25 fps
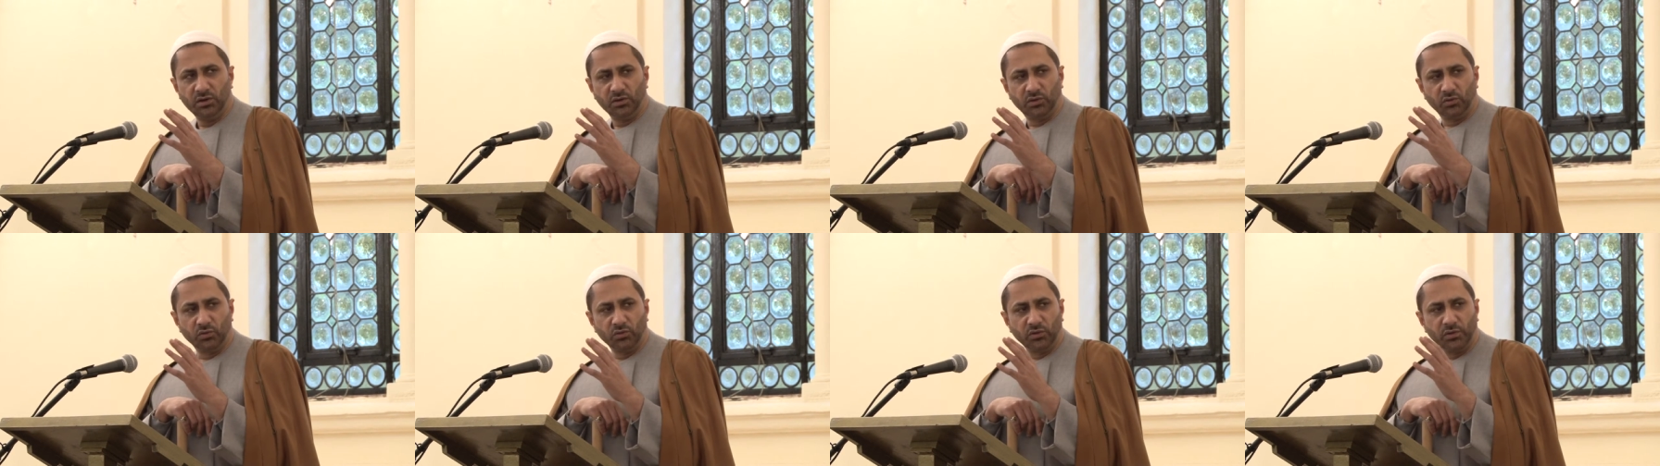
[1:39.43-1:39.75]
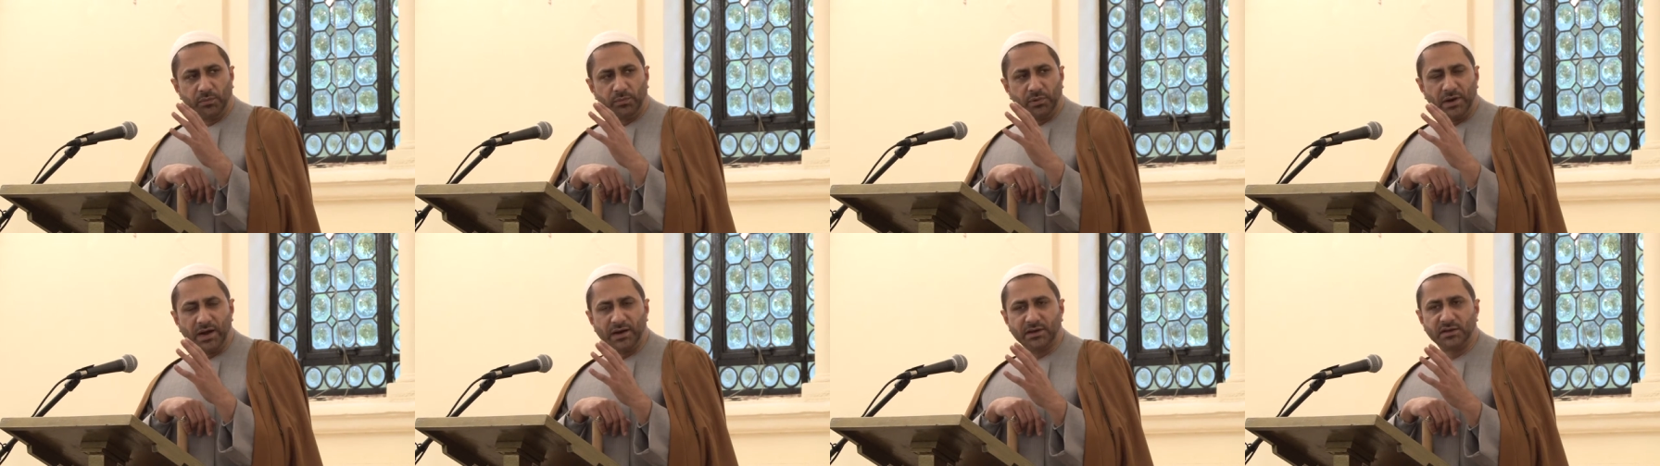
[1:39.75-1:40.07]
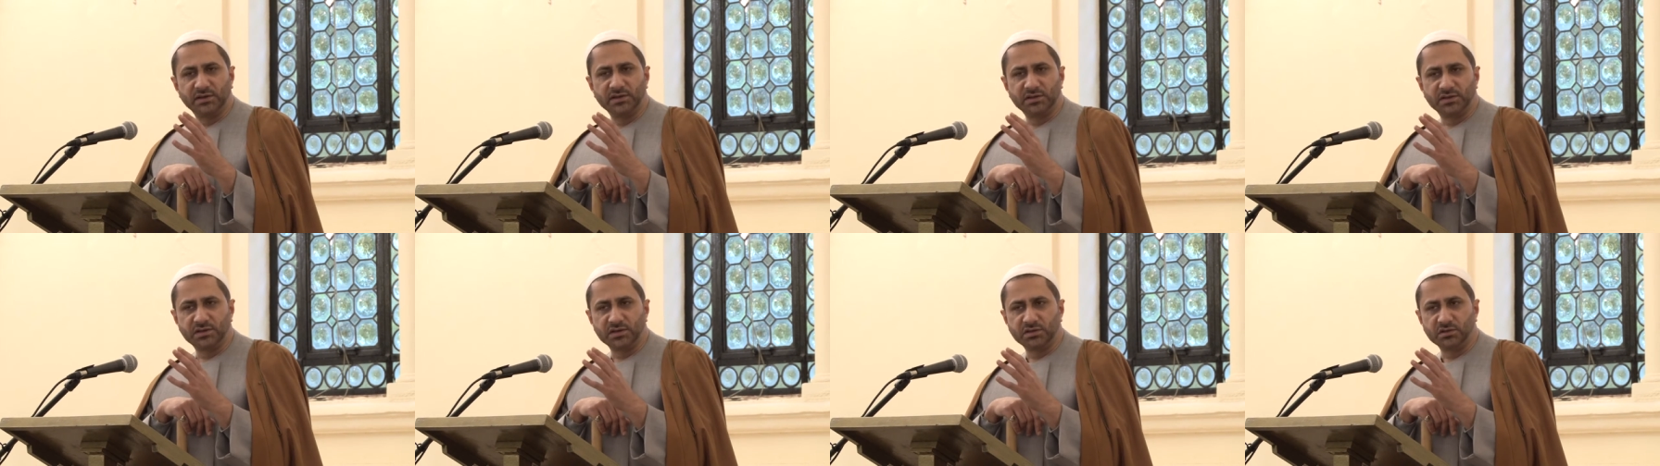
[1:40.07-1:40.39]
through the
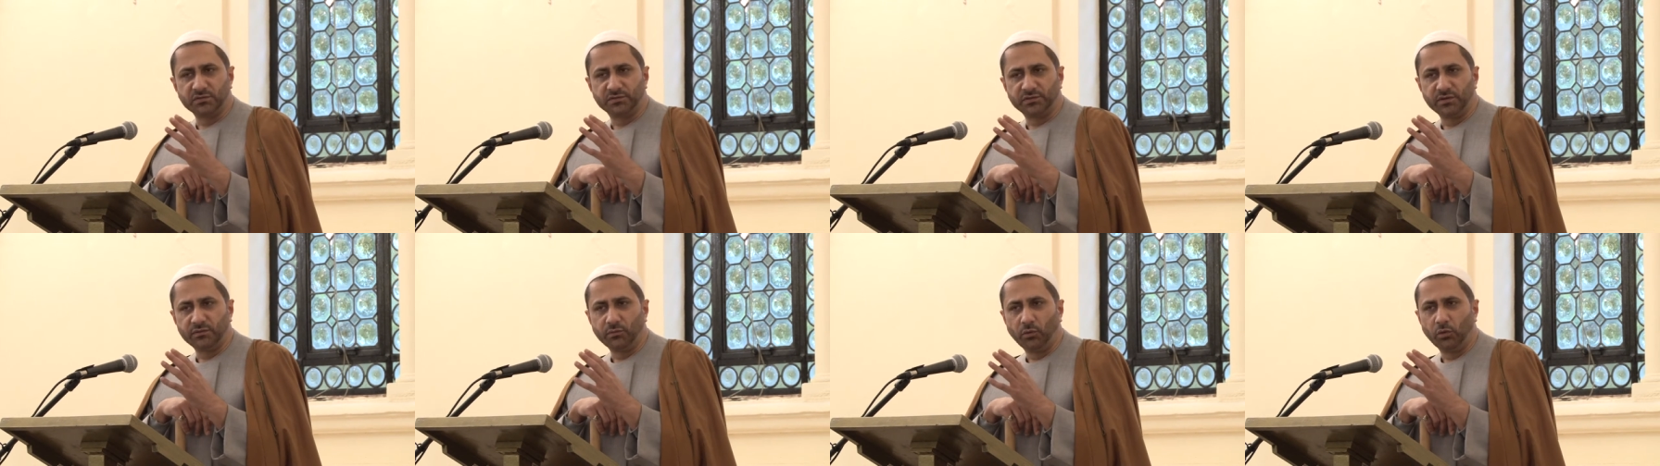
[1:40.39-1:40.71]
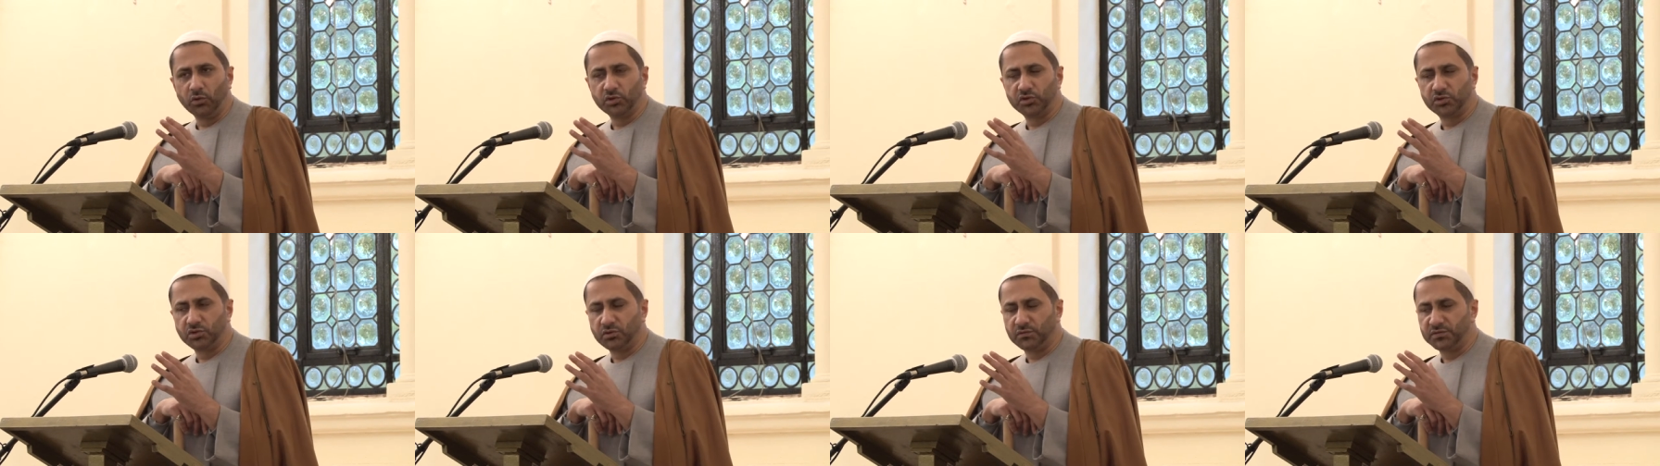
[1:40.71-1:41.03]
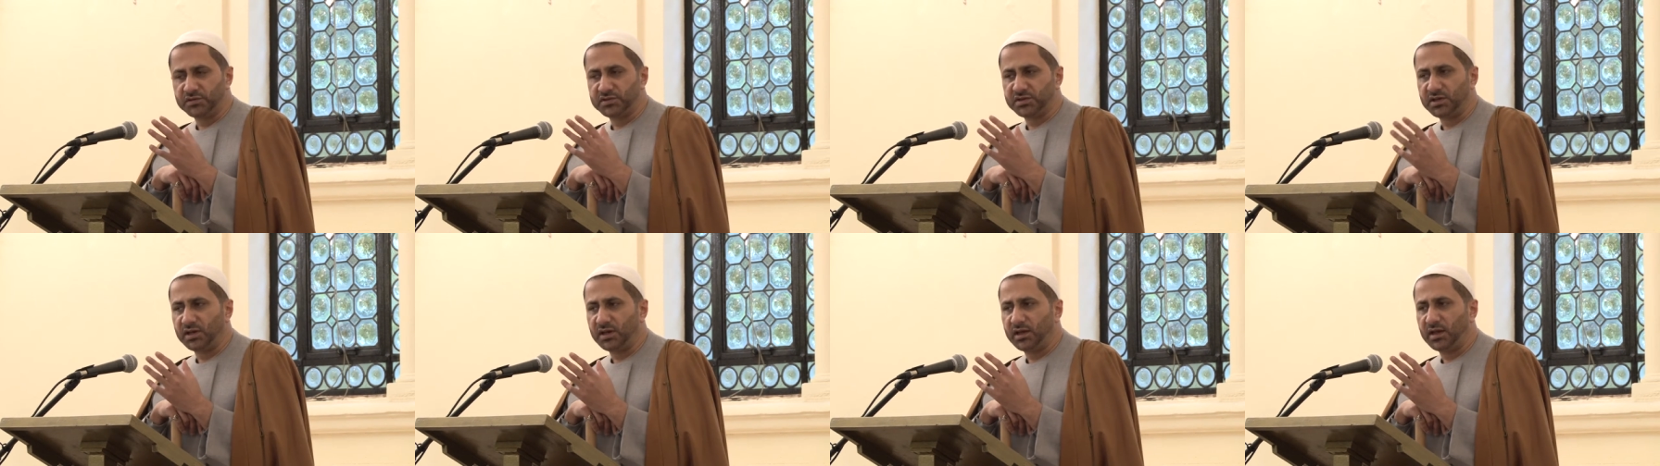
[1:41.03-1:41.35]
practices of devotion of
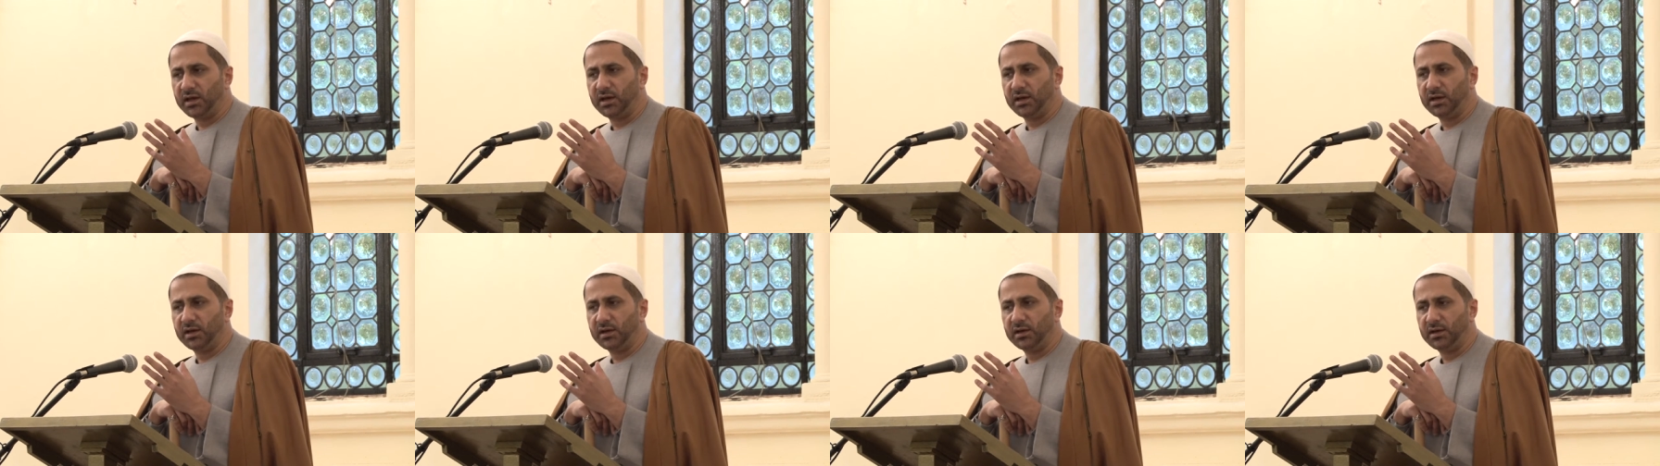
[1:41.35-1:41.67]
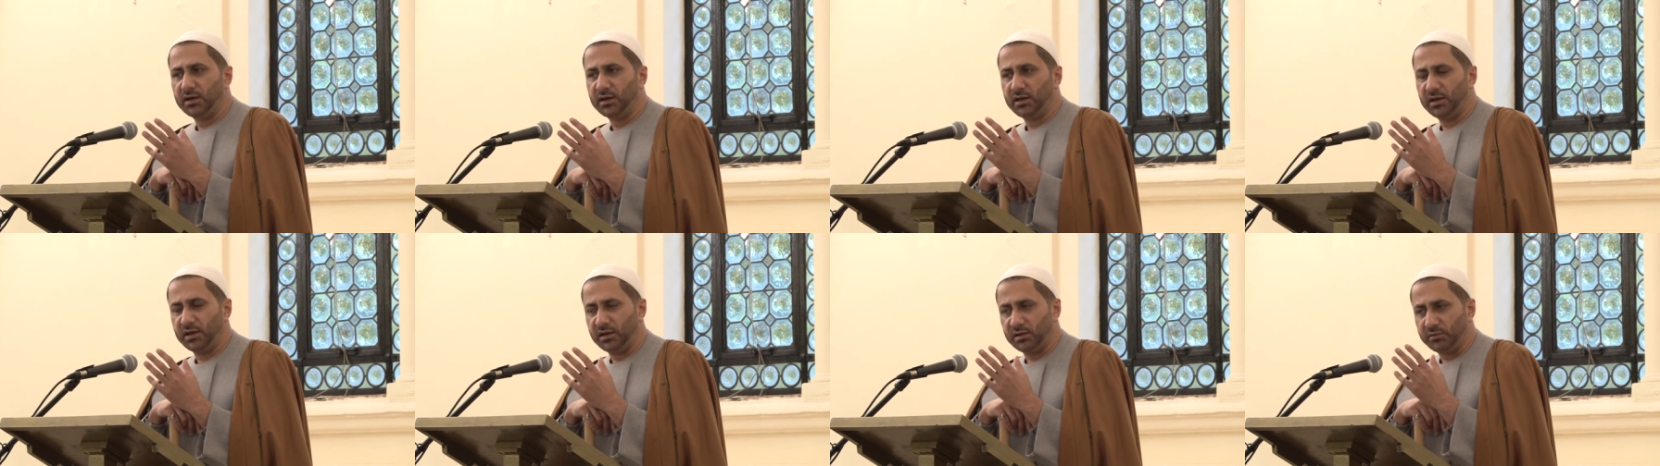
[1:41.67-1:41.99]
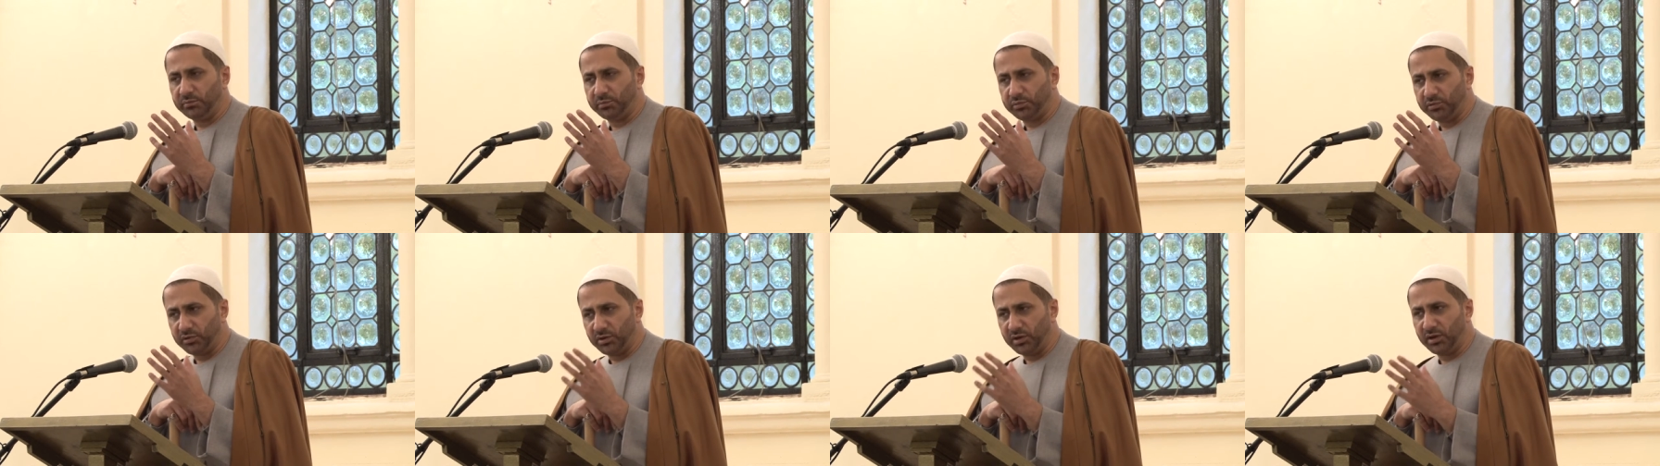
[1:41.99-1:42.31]
salah
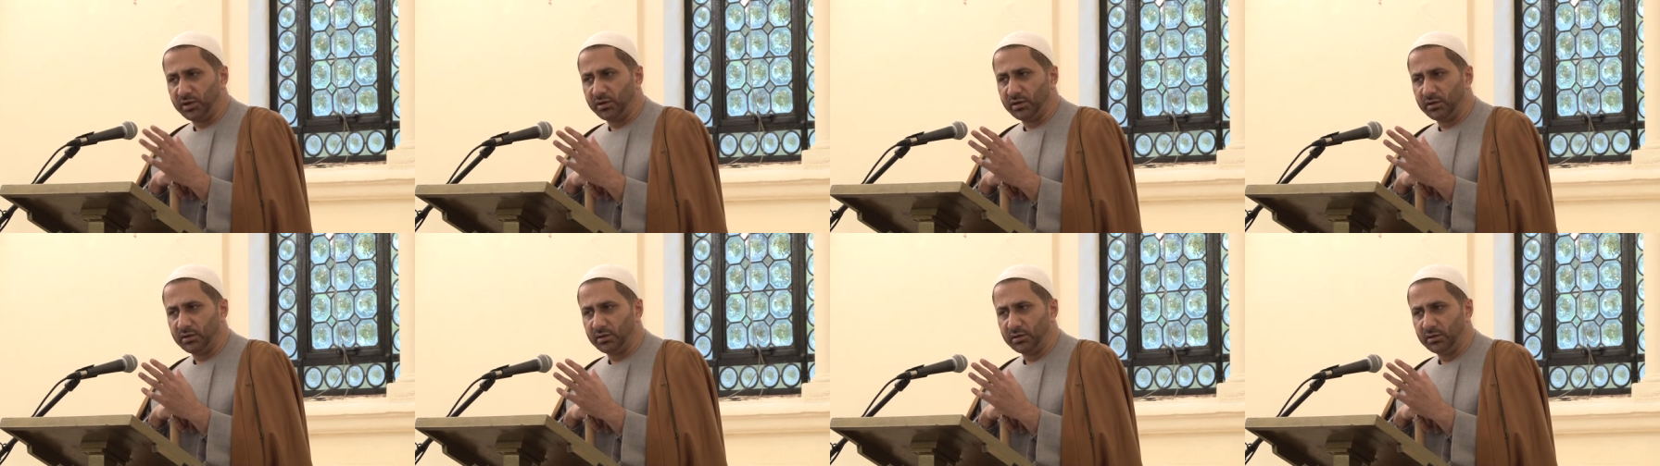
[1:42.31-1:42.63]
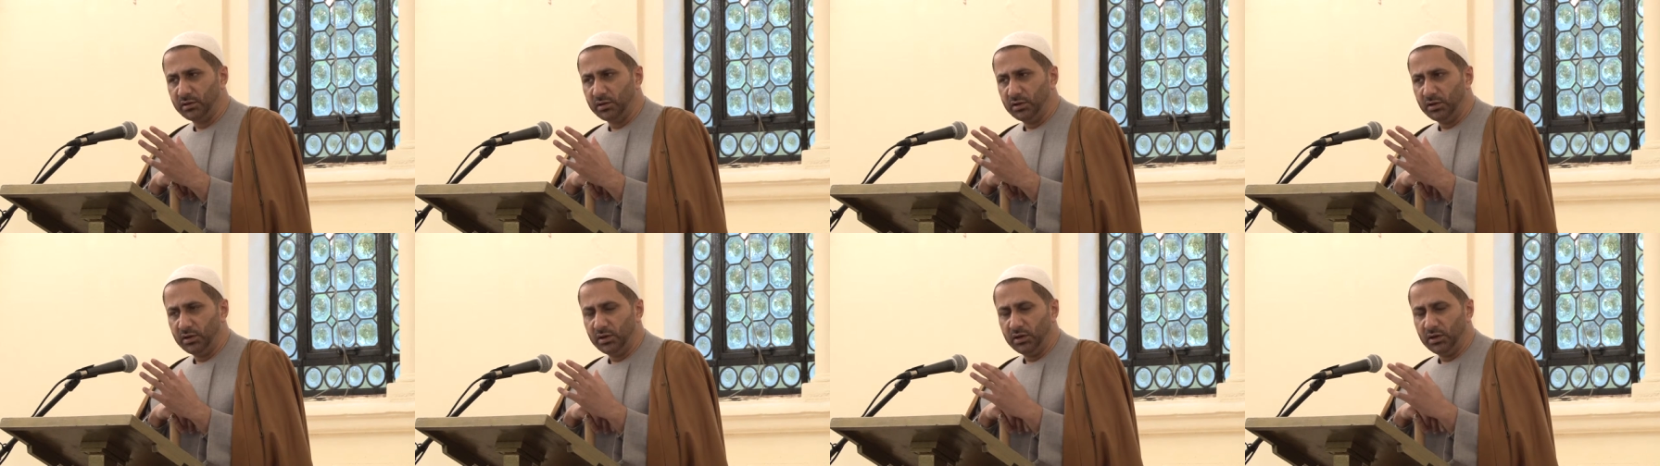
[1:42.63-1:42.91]
and prayer